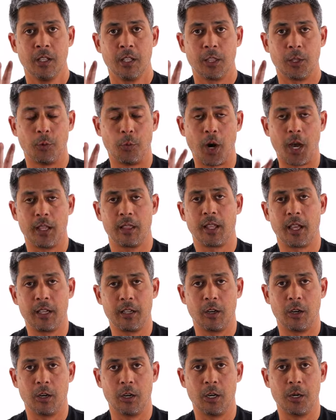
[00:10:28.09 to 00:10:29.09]
The
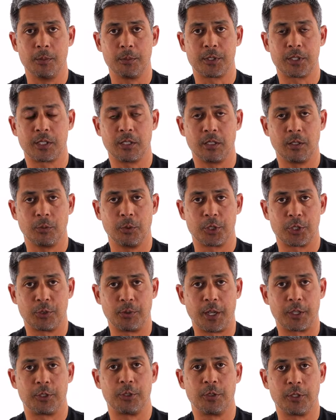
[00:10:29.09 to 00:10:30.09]
Whiteline arms, which are
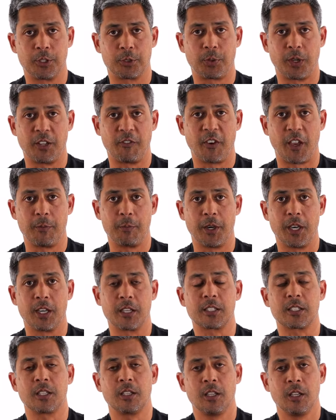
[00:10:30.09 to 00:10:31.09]
around two hundred twenty-five
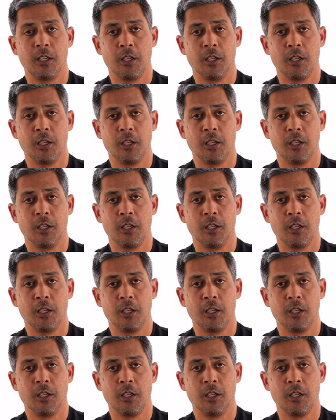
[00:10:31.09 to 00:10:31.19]
bucks,